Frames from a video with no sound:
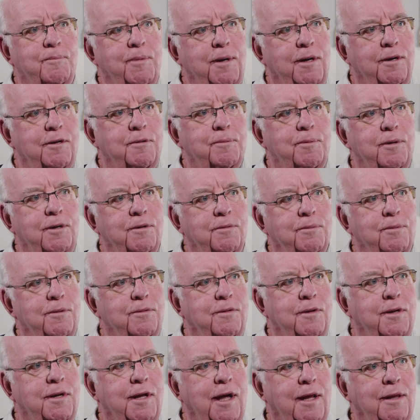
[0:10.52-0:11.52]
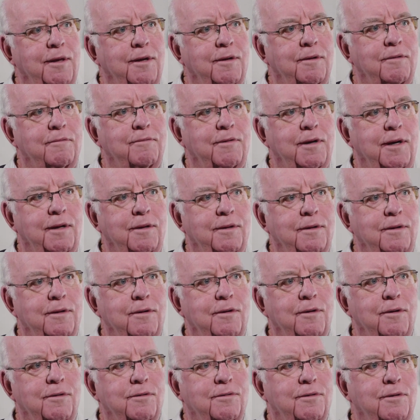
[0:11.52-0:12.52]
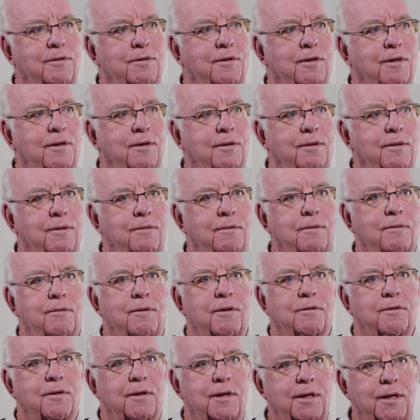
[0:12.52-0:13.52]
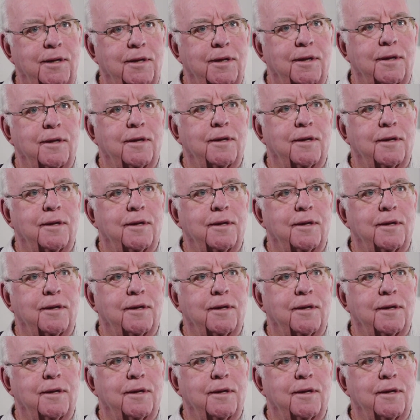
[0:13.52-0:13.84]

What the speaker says: parish priest was Italian, Father Constantino Rossellini.